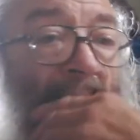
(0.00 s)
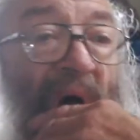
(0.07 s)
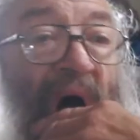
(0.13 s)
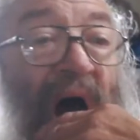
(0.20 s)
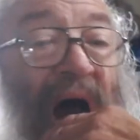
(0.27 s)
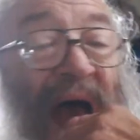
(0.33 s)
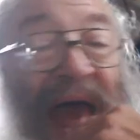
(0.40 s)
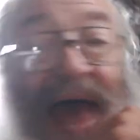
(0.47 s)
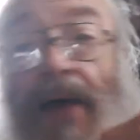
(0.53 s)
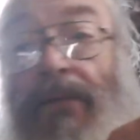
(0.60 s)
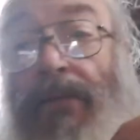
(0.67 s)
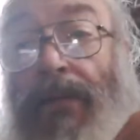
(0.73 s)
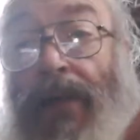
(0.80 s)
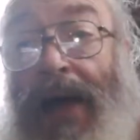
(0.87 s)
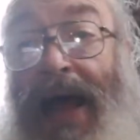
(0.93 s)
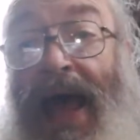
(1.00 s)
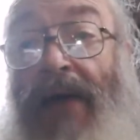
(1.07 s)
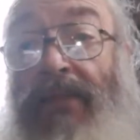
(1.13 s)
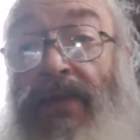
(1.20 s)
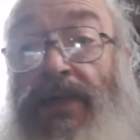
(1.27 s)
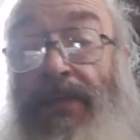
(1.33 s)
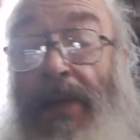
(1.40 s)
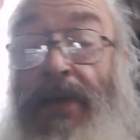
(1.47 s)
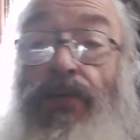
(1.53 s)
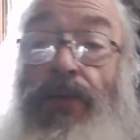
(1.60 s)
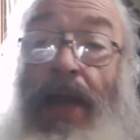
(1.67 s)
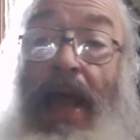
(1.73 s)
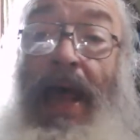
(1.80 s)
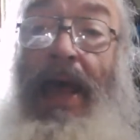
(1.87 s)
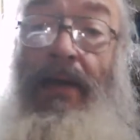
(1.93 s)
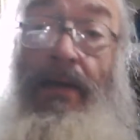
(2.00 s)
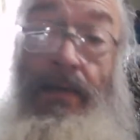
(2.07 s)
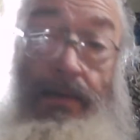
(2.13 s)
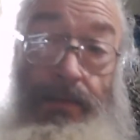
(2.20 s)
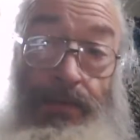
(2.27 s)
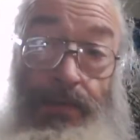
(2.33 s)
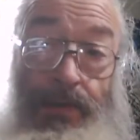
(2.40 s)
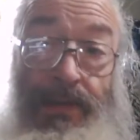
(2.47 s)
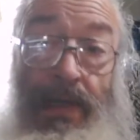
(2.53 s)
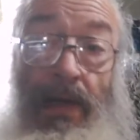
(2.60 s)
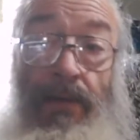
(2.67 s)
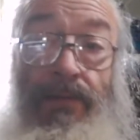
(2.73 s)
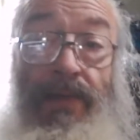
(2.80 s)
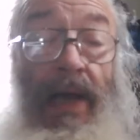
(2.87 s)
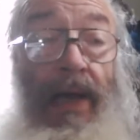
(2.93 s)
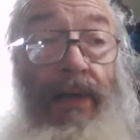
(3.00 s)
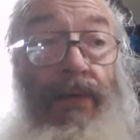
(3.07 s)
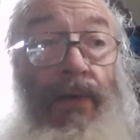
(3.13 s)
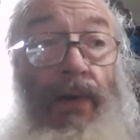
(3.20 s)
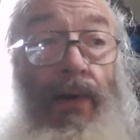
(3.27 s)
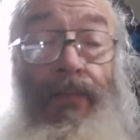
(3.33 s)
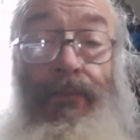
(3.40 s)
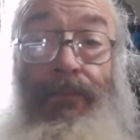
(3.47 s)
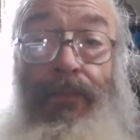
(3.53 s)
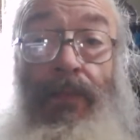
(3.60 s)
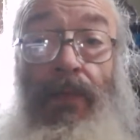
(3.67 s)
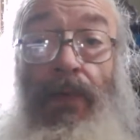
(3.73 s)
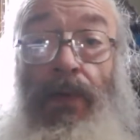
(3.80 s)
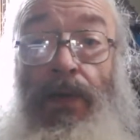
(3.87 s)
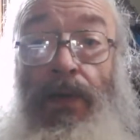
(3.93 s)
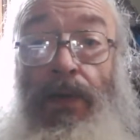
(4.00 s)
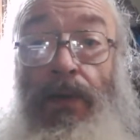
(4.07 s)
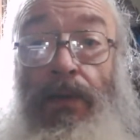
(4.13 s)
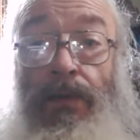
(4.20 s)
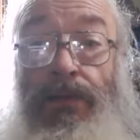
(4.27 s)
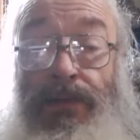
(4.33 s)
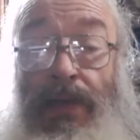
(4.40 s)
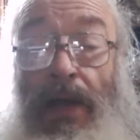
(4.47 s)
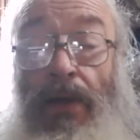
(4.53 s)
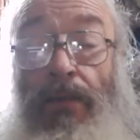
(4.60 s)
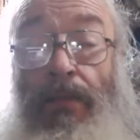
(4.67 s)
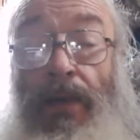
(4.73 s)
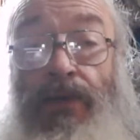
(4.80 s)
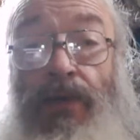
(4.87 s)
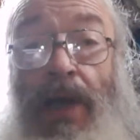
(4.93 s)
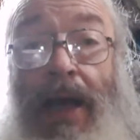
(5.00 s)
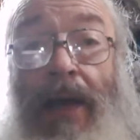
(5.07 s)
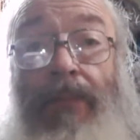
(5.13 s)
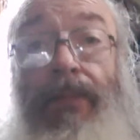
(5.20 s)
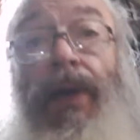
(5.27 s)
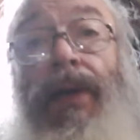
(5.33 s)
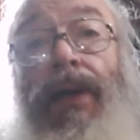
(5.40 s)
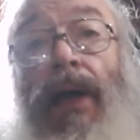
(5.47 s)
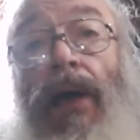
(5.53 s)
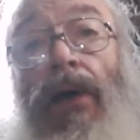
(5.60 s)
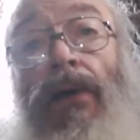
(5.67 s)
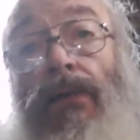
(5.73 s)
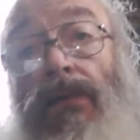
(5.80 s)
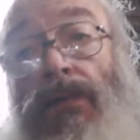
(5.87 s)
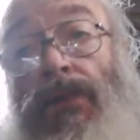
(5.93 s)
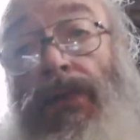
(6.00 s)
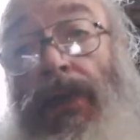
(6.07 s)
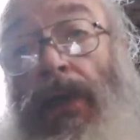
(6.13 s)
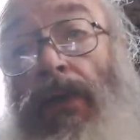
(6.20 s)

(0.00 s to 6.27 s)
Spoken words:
I have a special cat. She's outside, Turnip. She's out in my shop right now. She